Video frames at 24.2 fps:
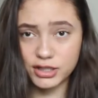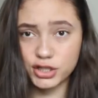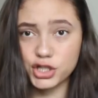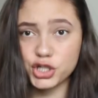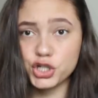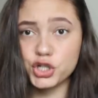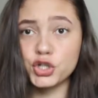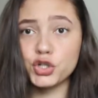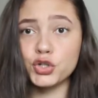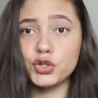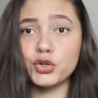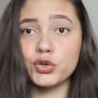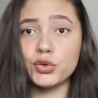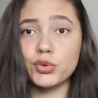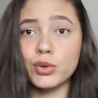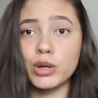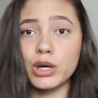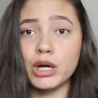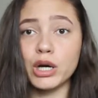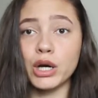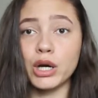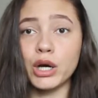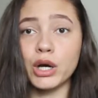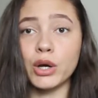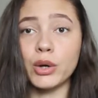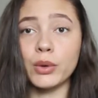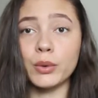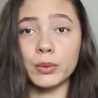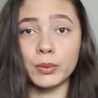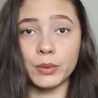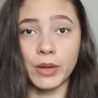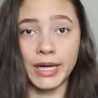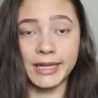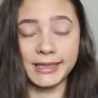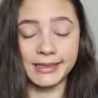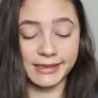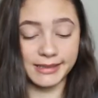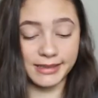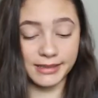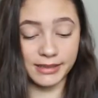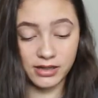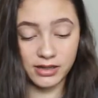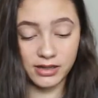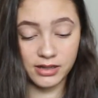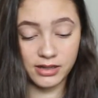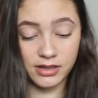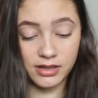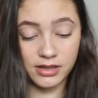Too white.
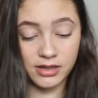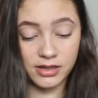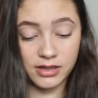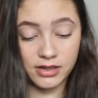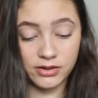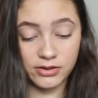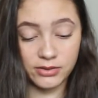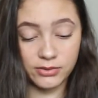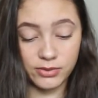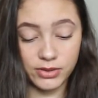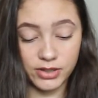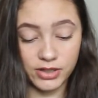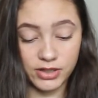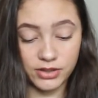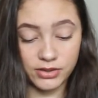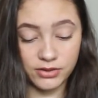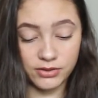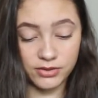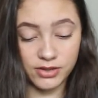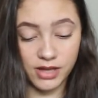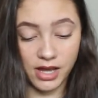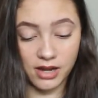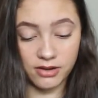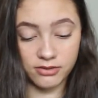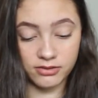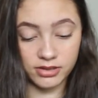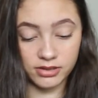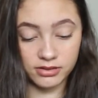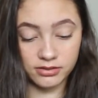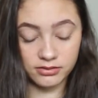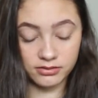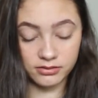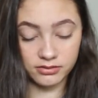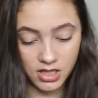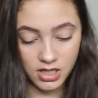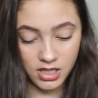We're going to do that one.